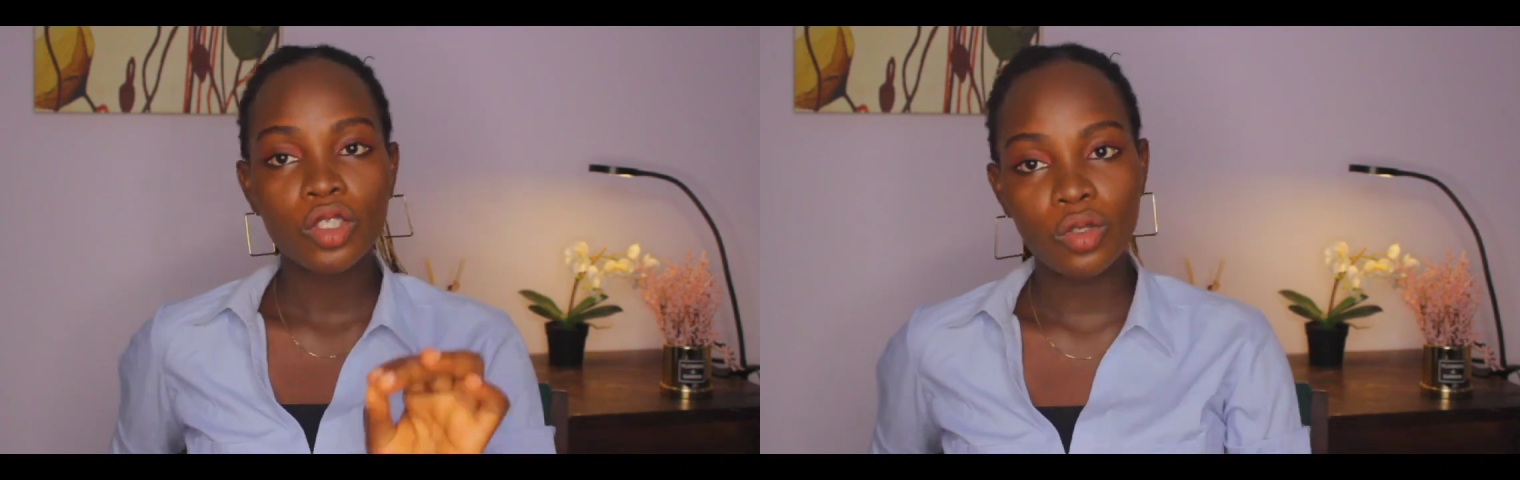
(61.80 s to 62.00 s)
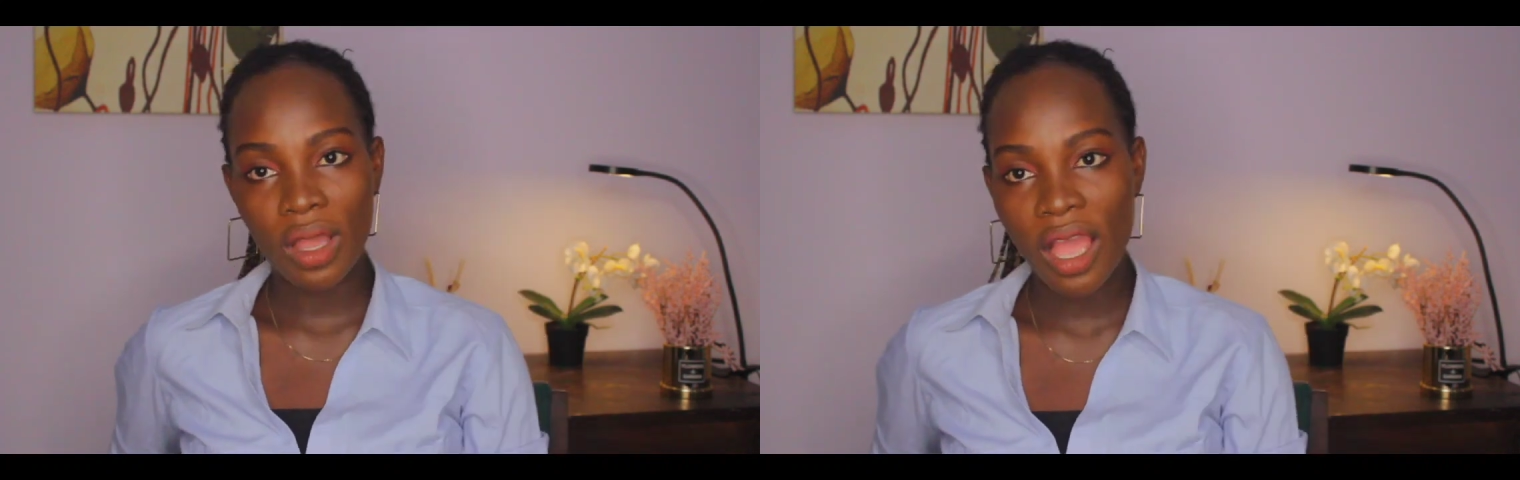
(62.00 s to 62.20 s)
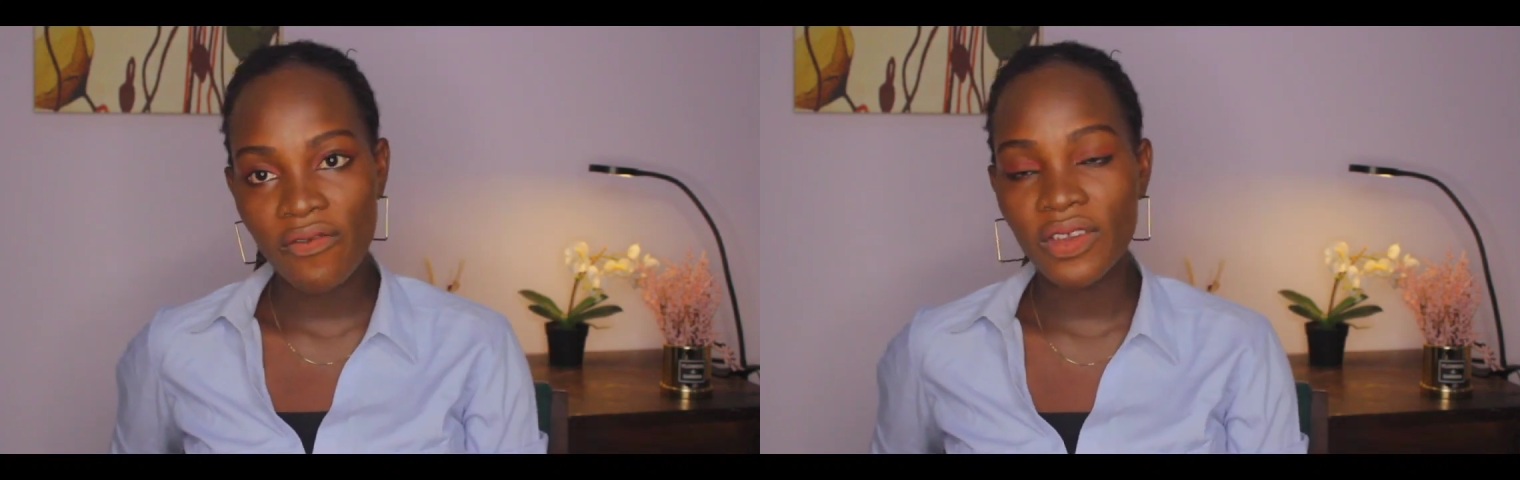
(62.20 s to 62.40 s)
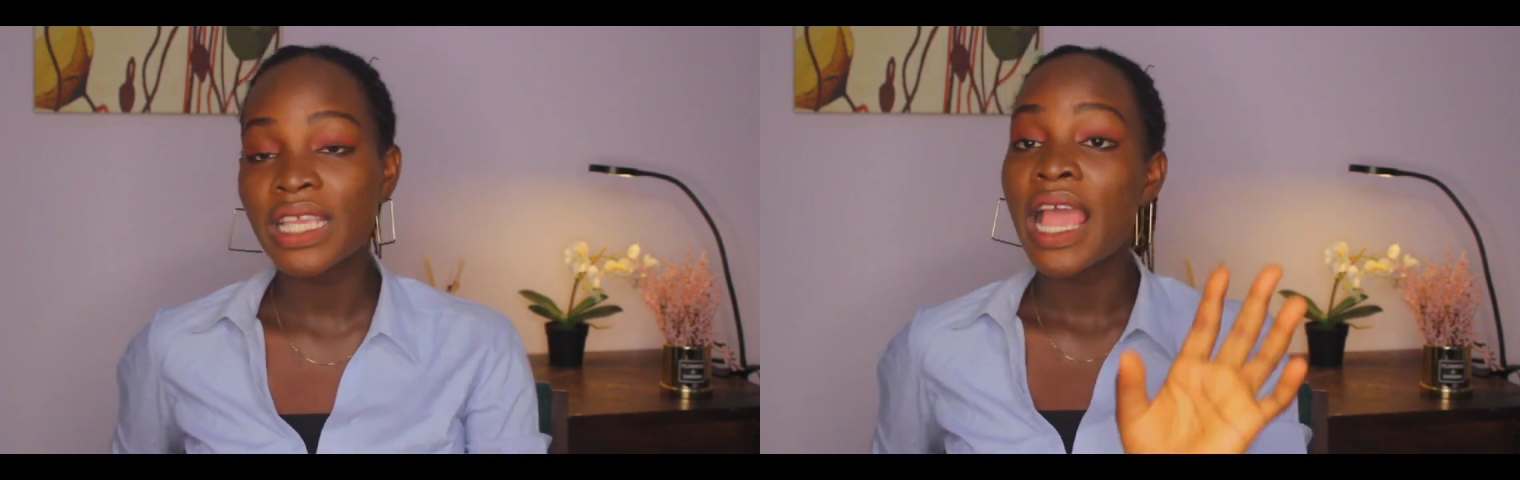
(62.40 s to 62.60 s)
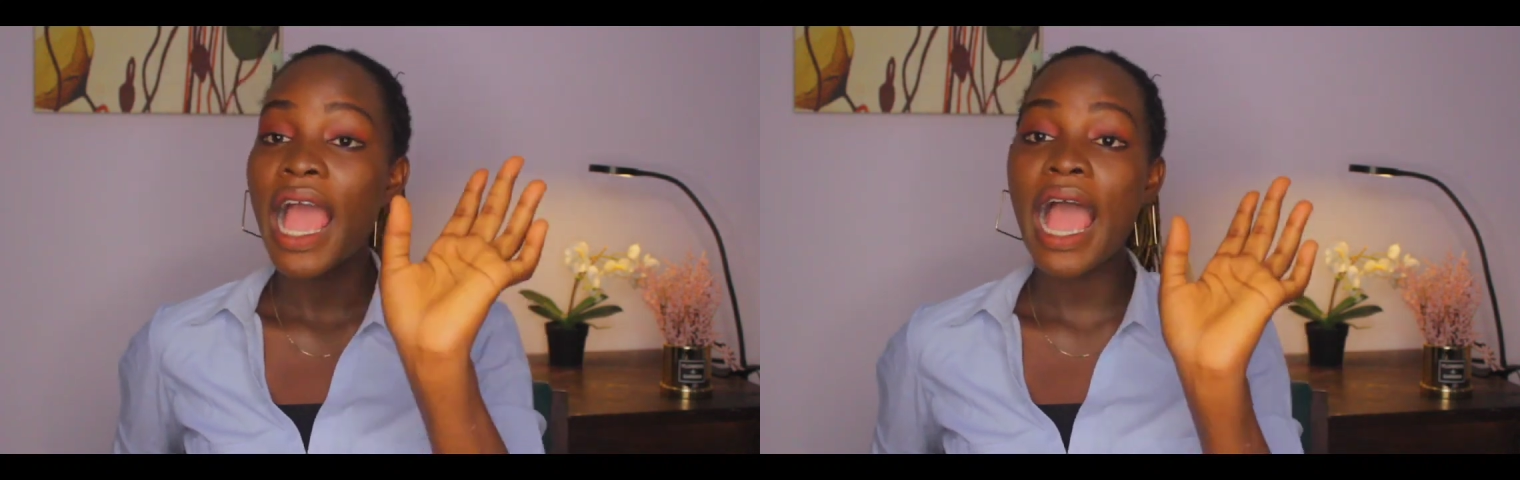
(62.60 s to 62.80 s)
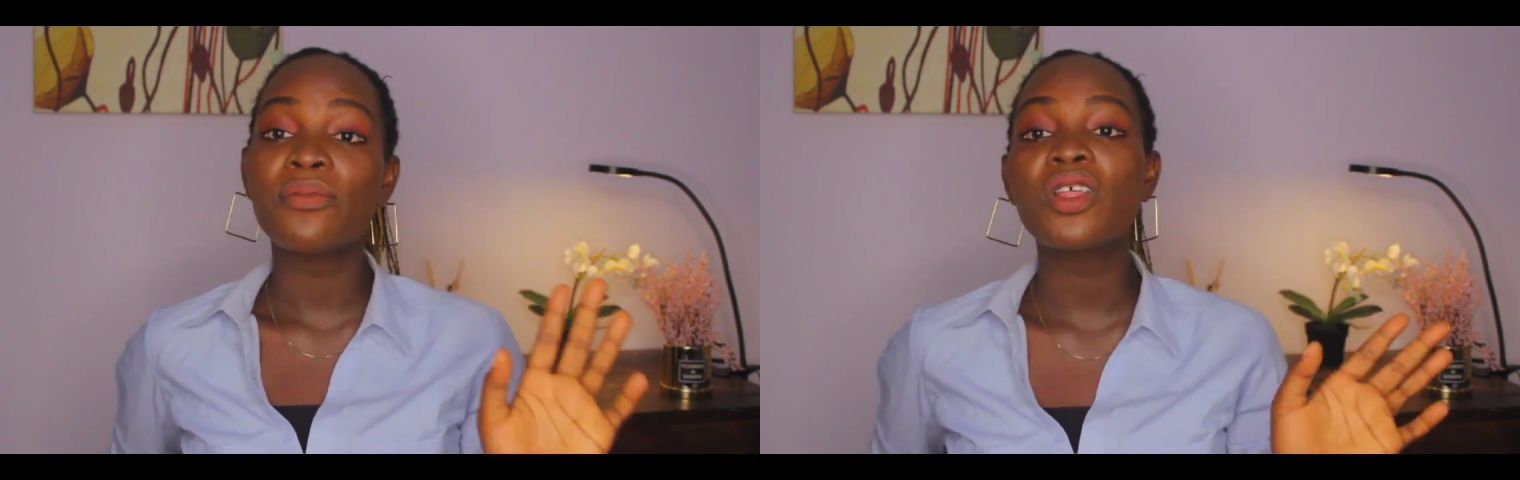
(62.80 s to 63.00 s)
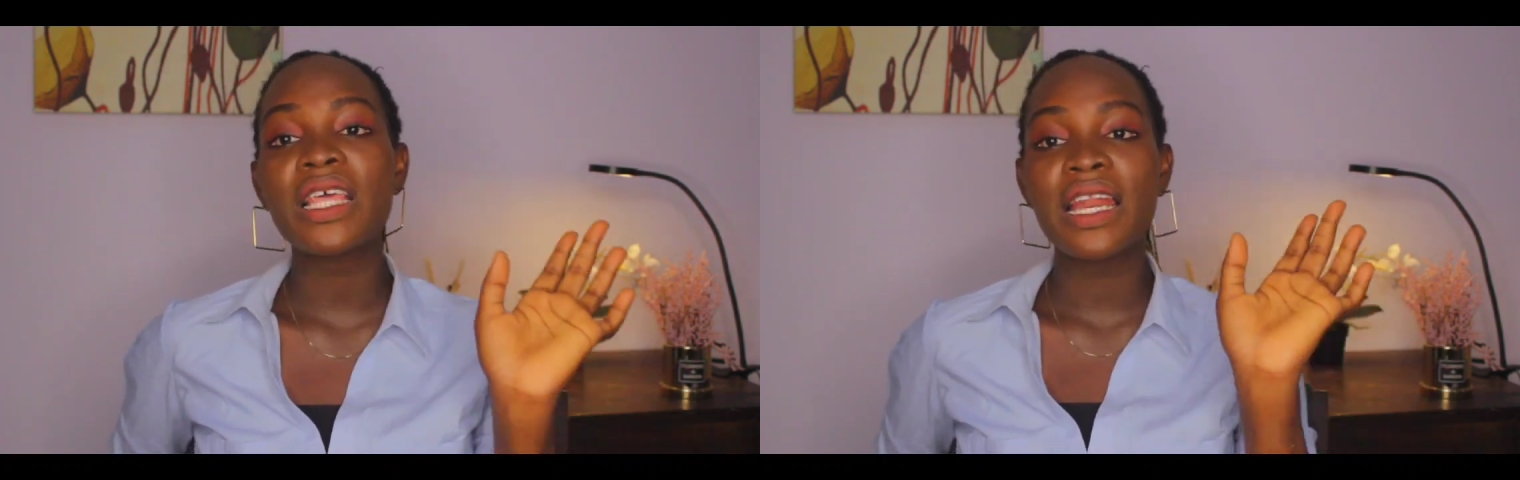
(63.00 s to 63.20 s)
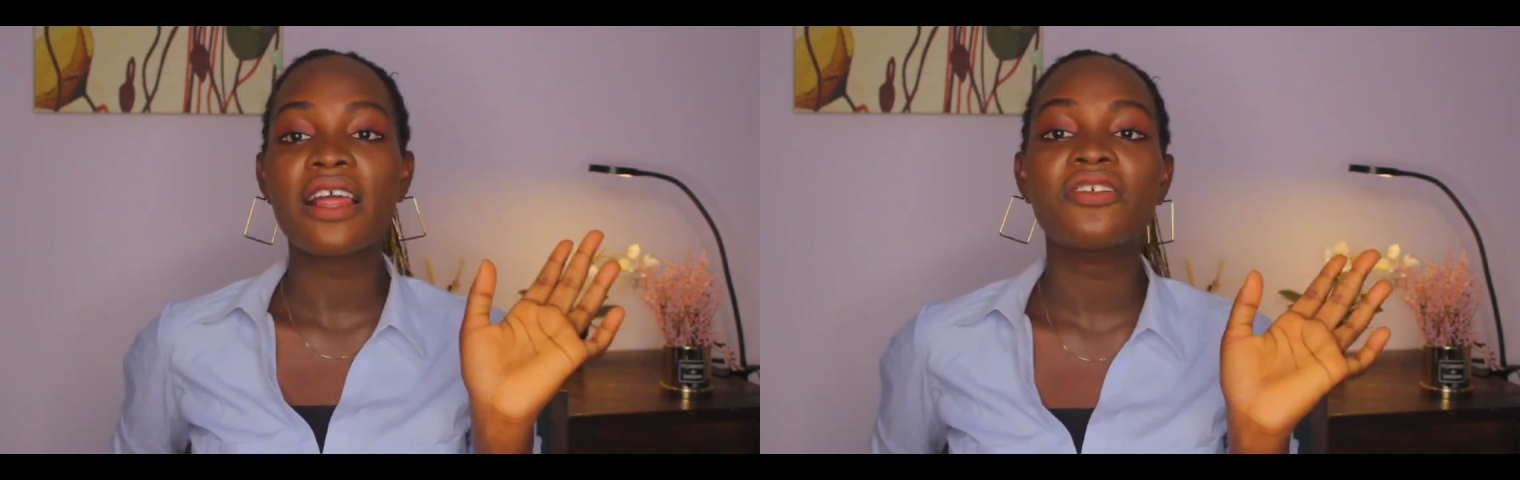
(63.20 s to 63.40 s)
to harvest. I'm
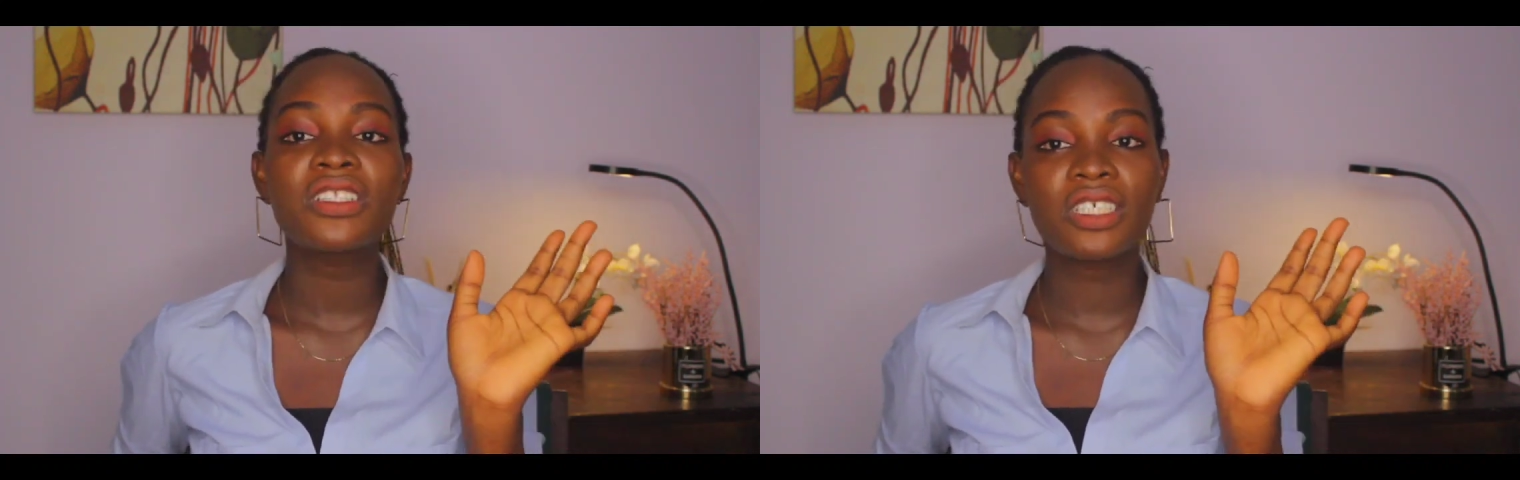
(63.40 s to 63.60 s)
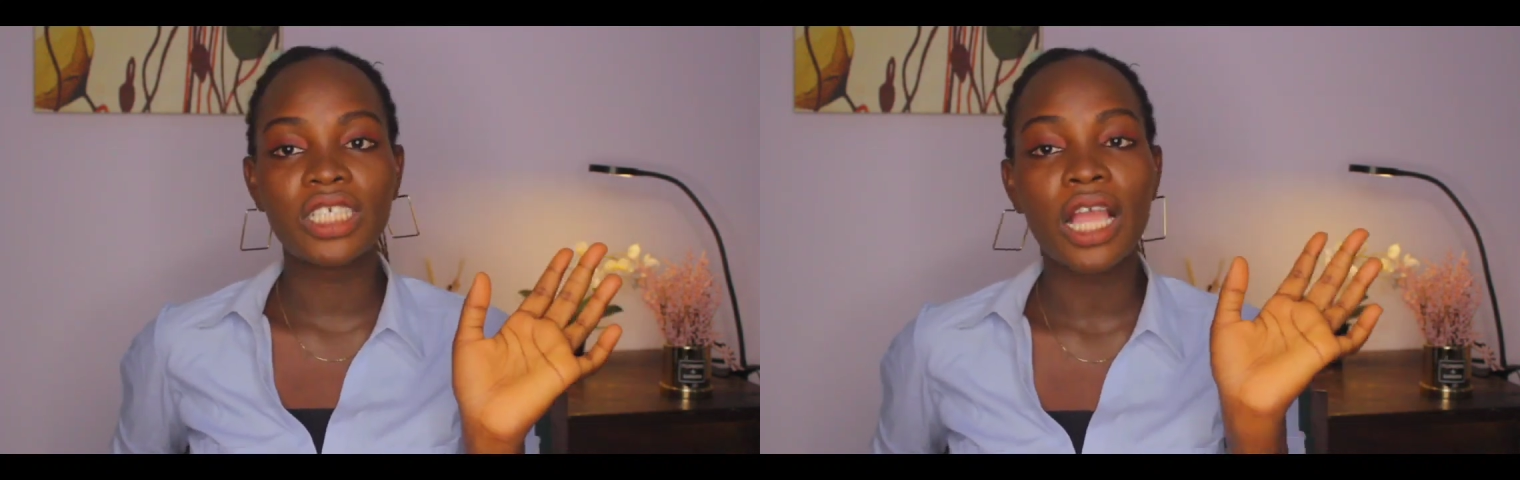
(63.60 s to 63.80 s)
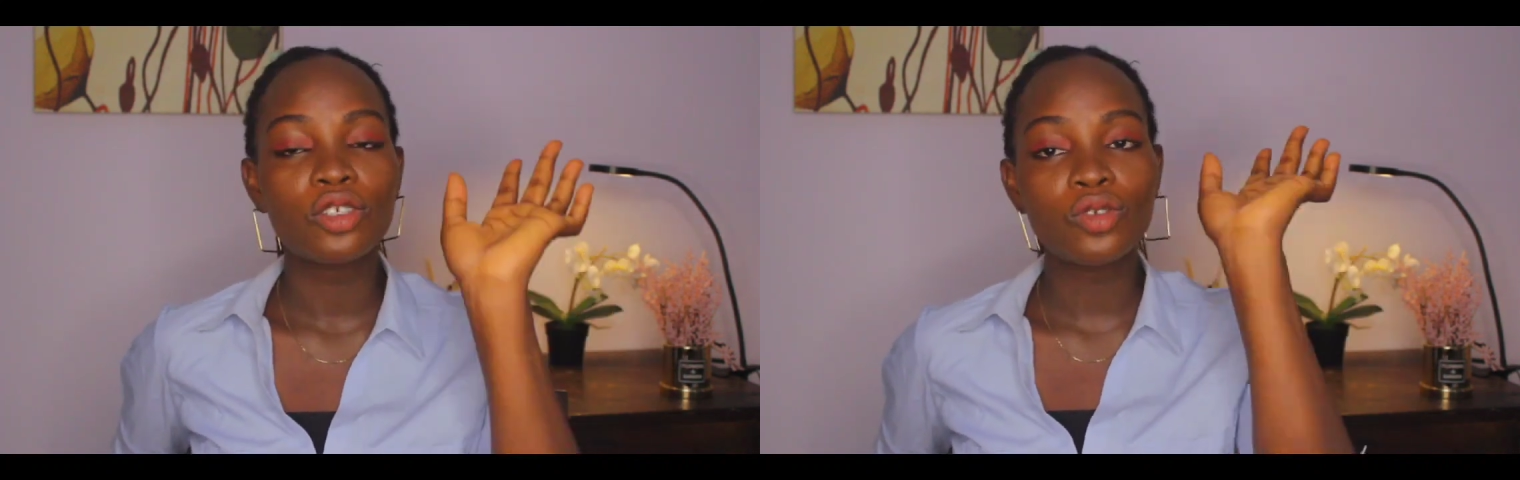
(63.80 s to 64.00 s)
not an agri teacher,